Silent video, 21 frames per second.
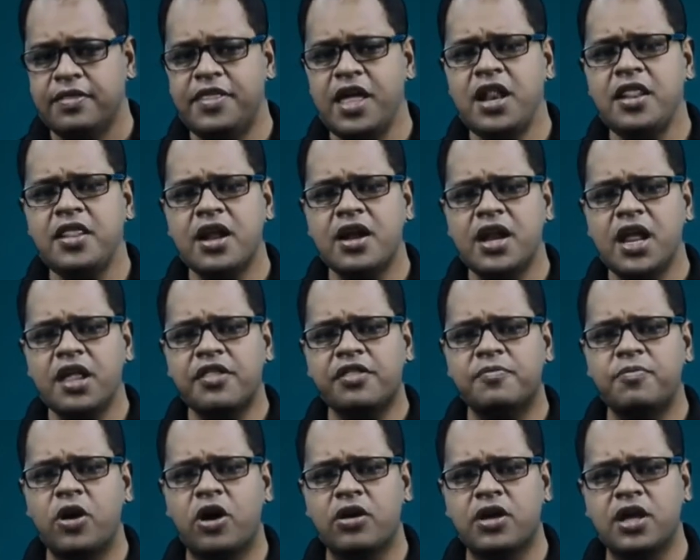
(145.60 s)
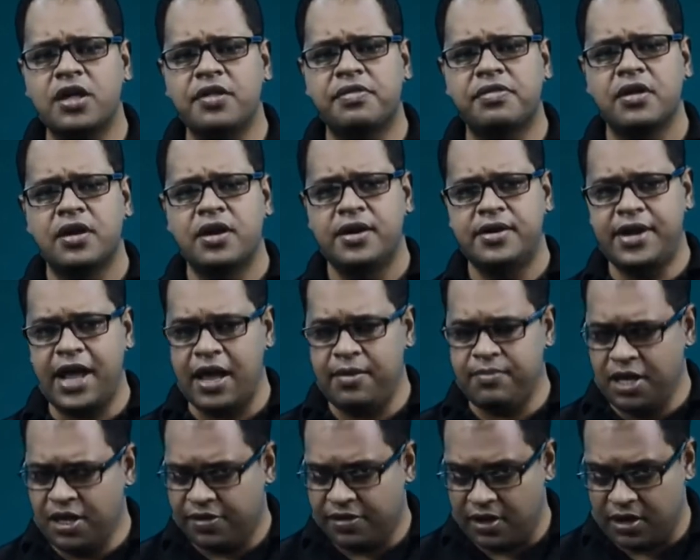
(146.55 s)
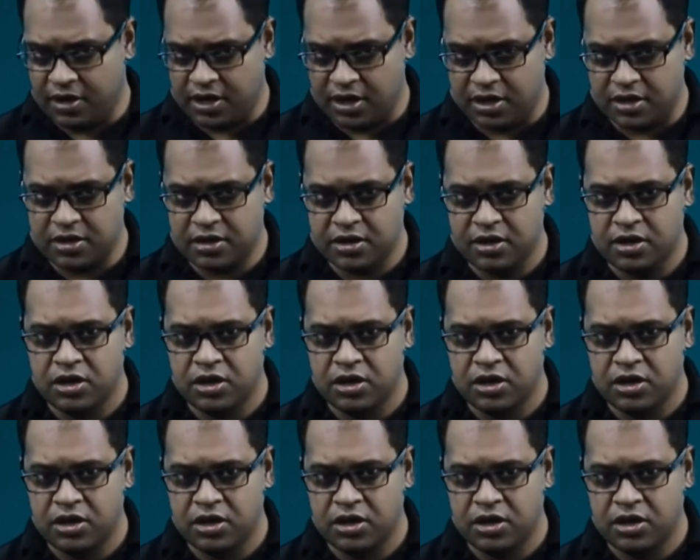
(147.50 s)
Then the next block is timing circuit.